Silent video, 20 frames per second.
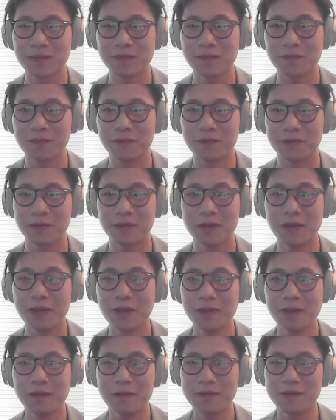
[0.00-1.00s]
system for
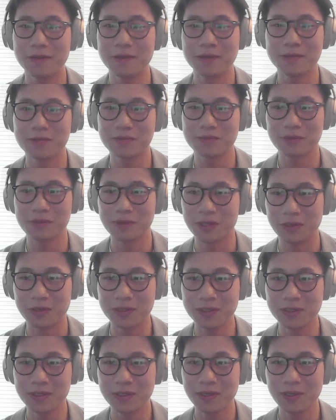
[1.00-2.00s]
3
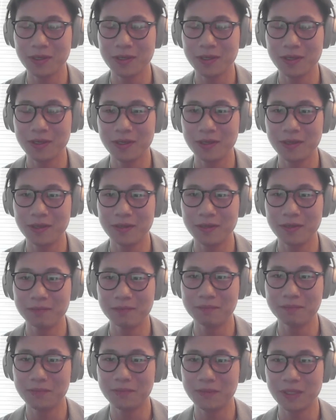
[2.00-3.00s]
years.
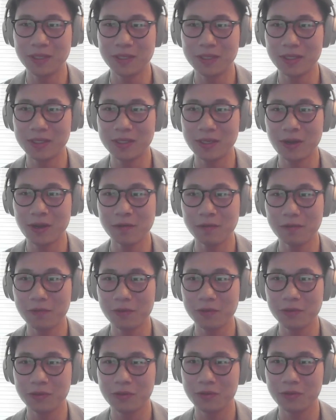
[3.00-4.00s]
It's
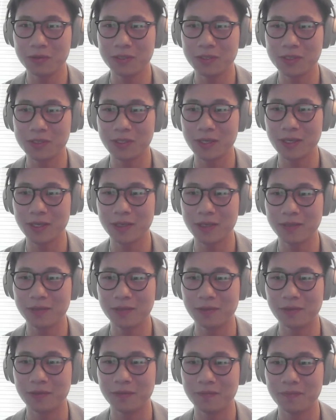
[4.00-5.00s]
hard for you to just
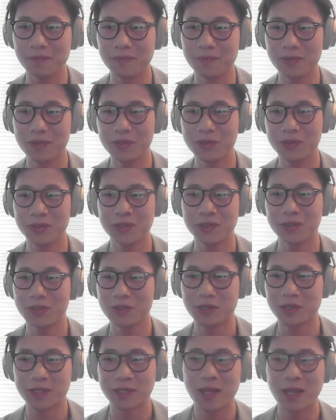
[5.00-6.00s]

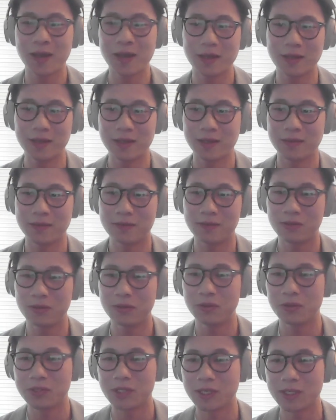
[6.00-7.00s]
shut it down and
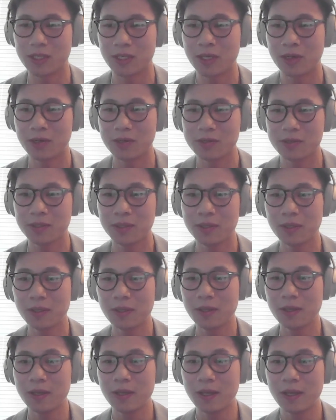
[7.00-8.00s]
then do something else.
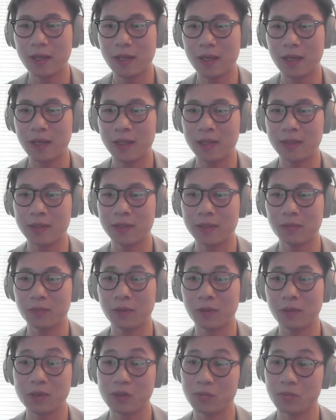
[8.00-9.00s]
And
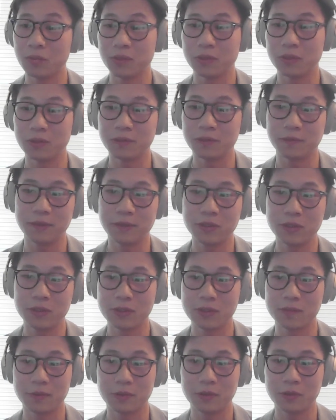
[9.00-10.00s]
we also building new
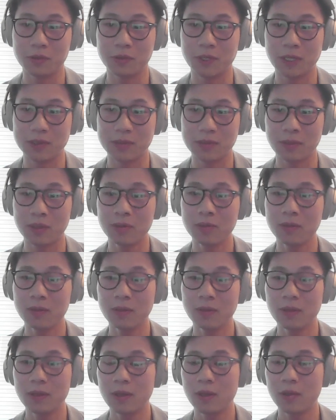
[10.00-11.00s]
features for you as
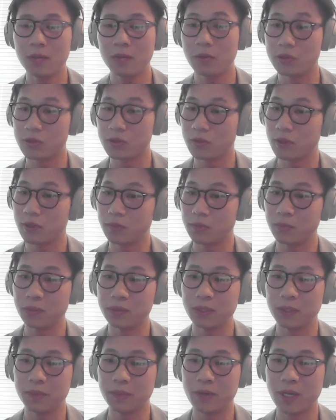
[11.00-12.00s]
well. We also
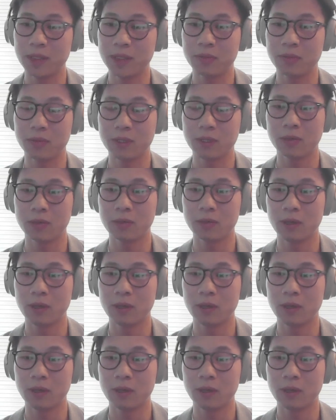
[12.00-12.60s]
want to build the brand